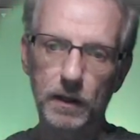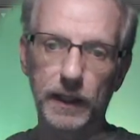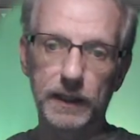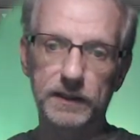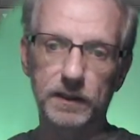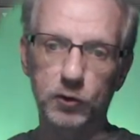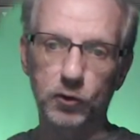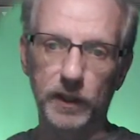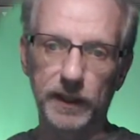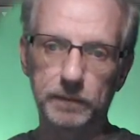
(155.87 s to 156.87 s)
At least I'm
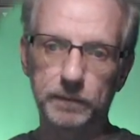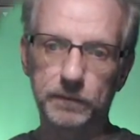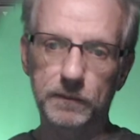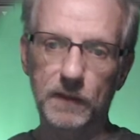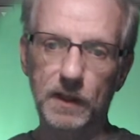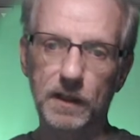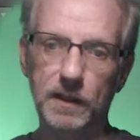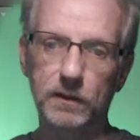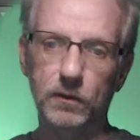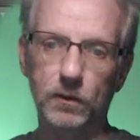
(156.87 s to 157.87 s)
trying.
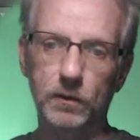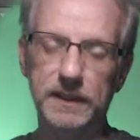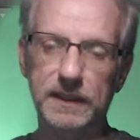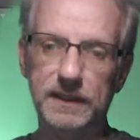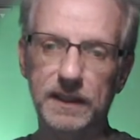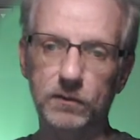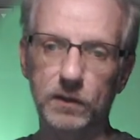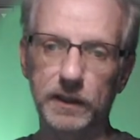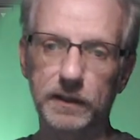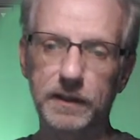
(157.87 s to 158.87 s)
Not always successful
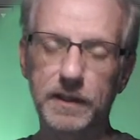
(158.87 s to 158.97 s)
here.